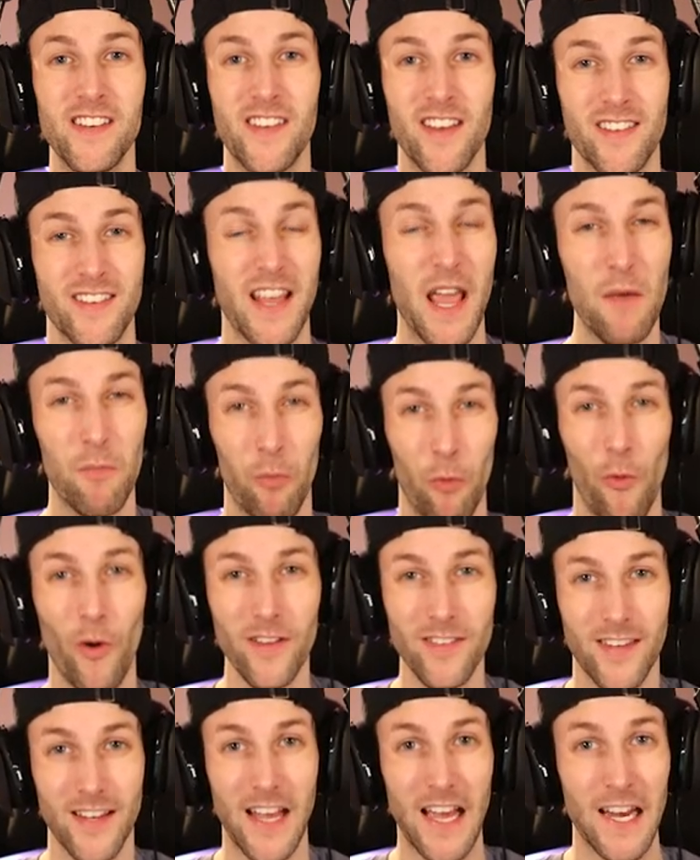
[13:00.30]
Cheese Escape
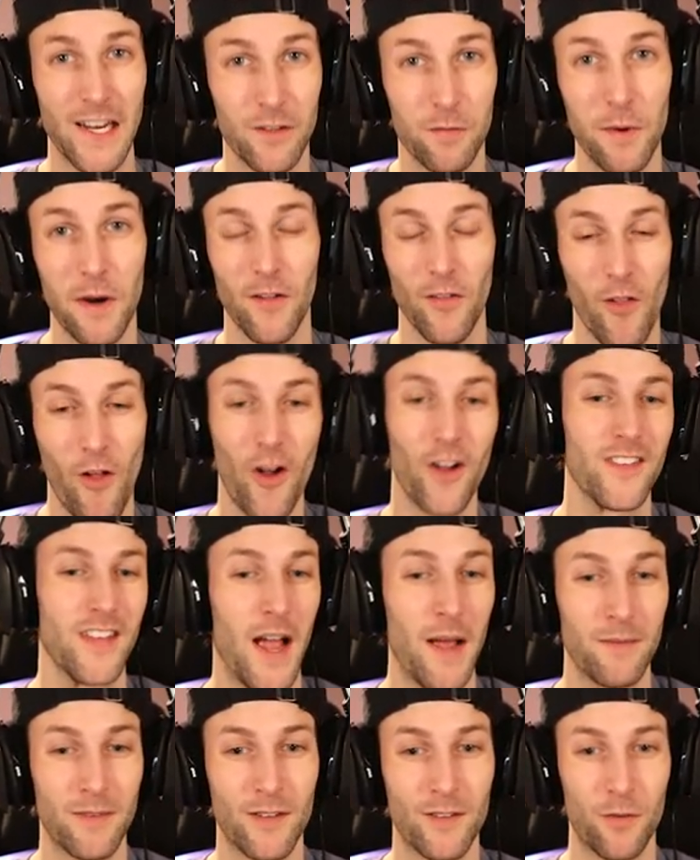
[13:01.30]
once again. It's been a long
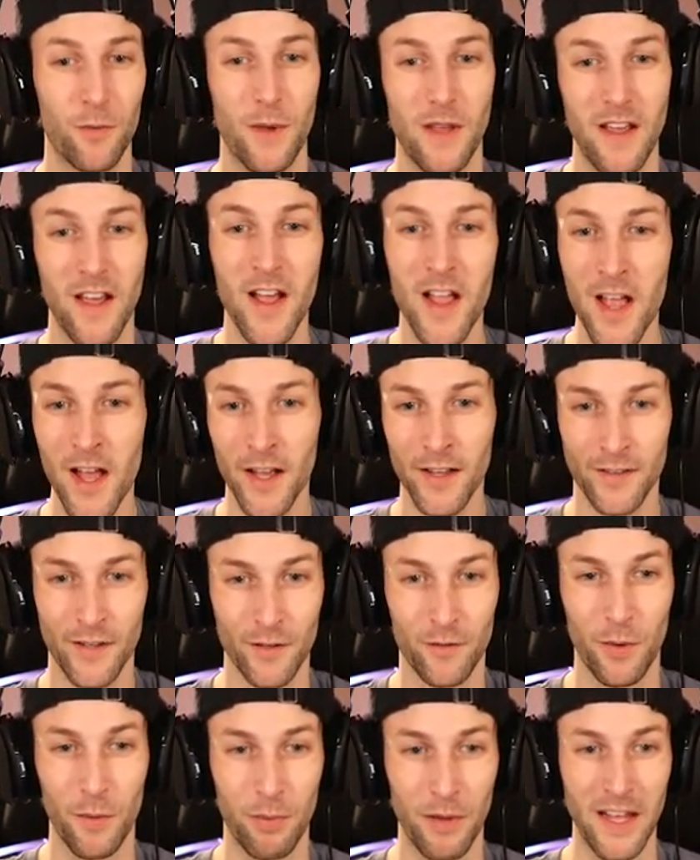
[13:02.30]
time since we
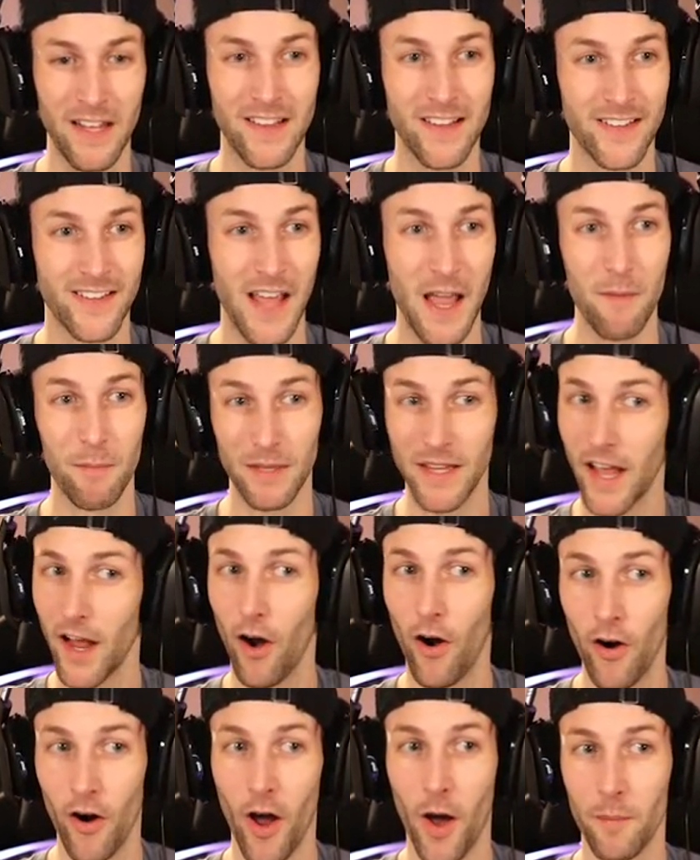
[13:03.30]
played this game, but
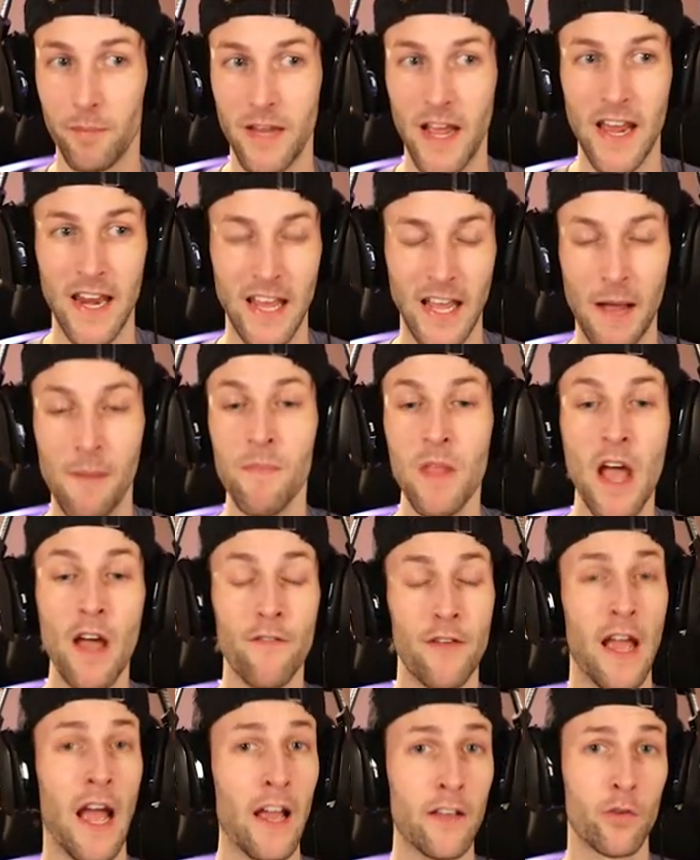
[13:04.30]
they are updating it.
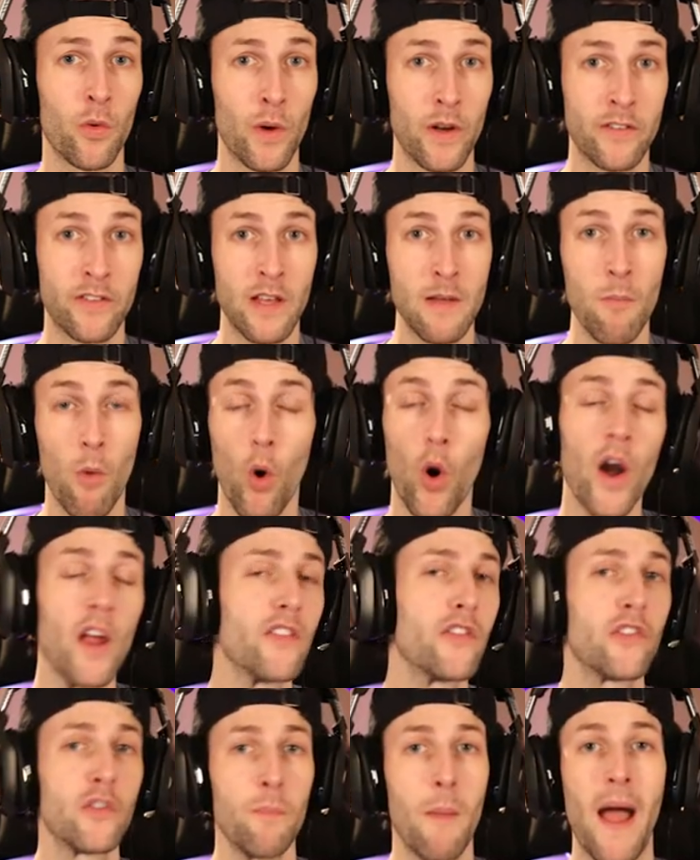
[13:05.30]
If you guys want to see more,
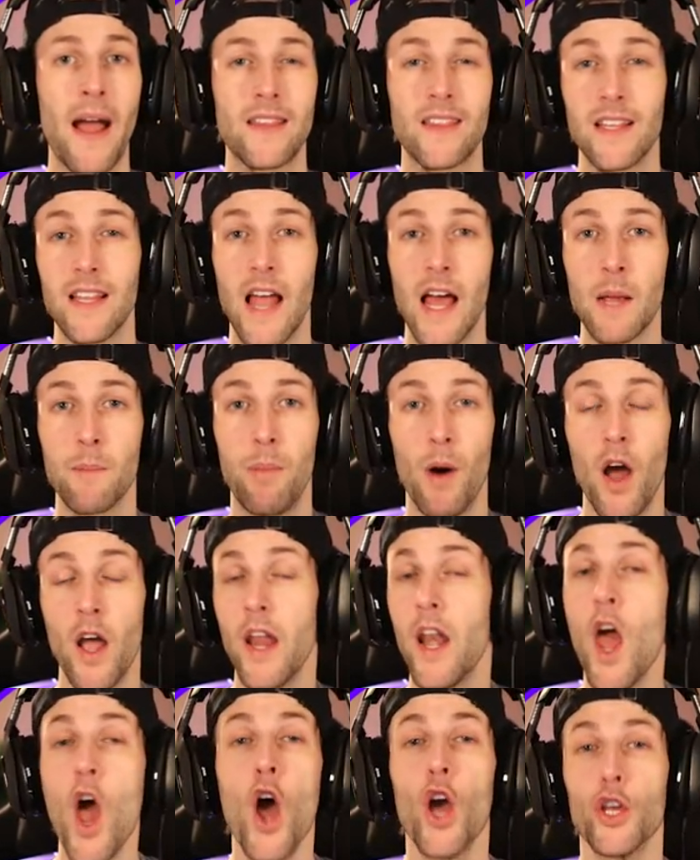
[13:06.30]
smack the like
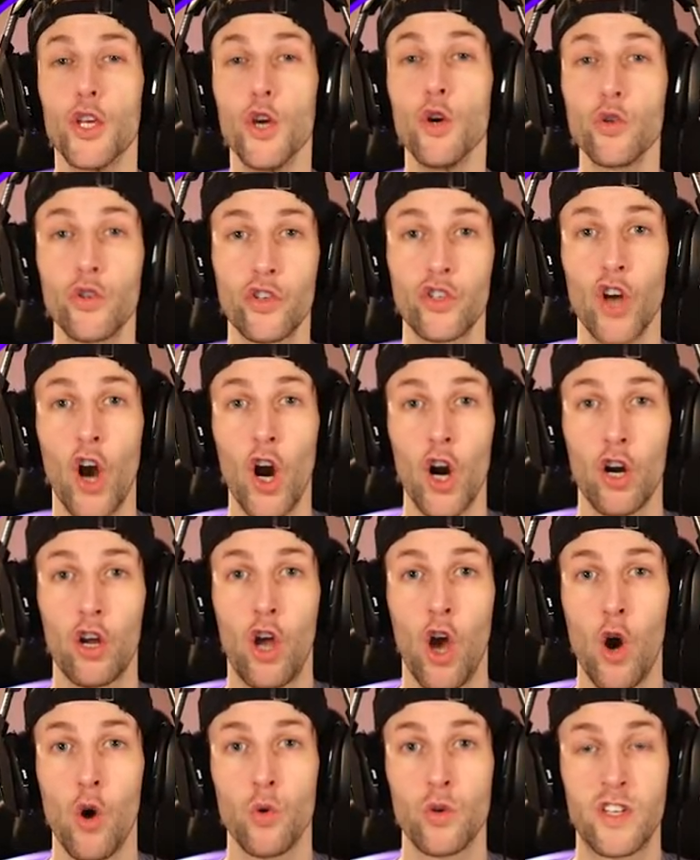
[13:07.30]
button. Use star
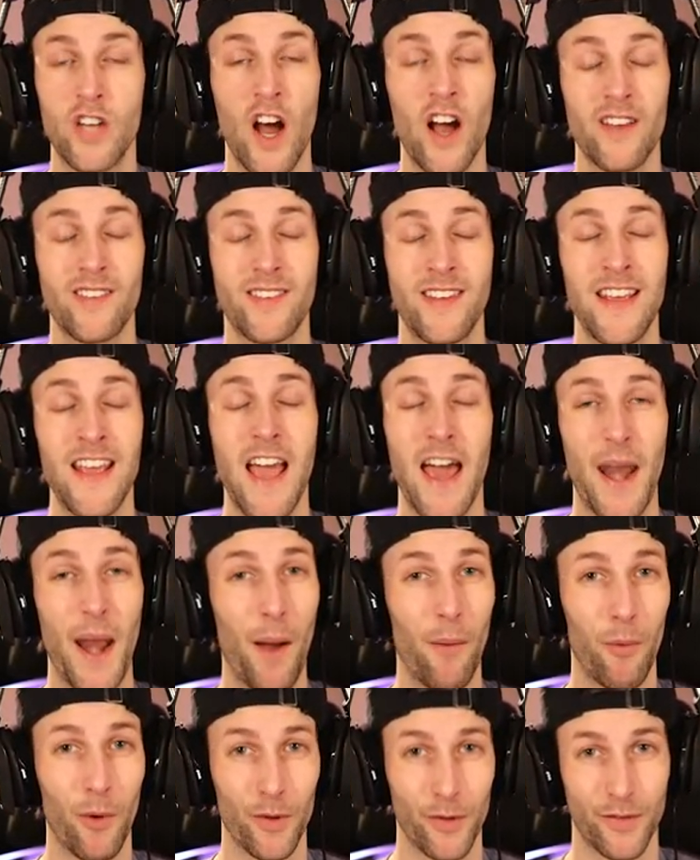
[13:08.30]
code TUSSY,
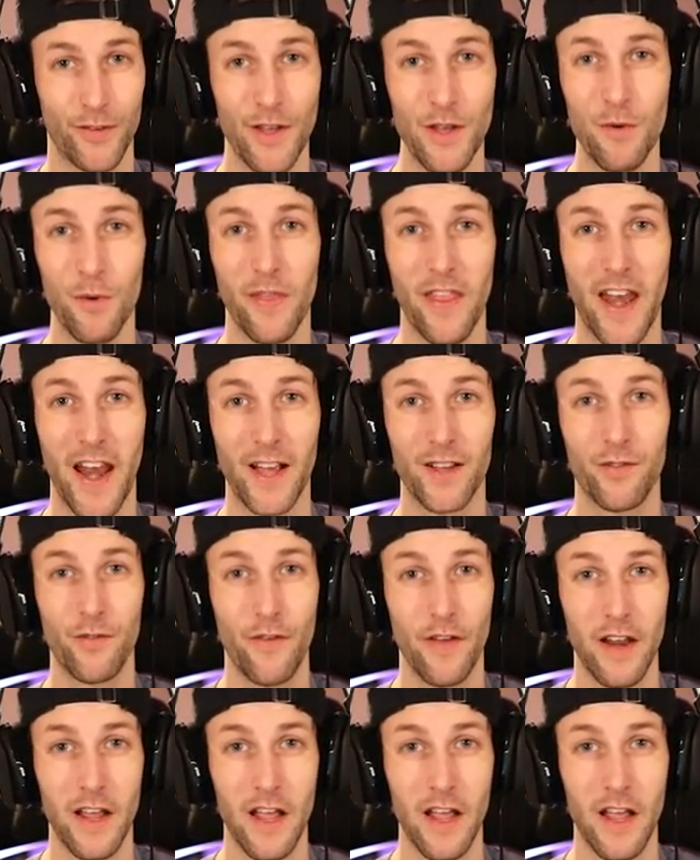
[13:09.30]
and I will see you in the next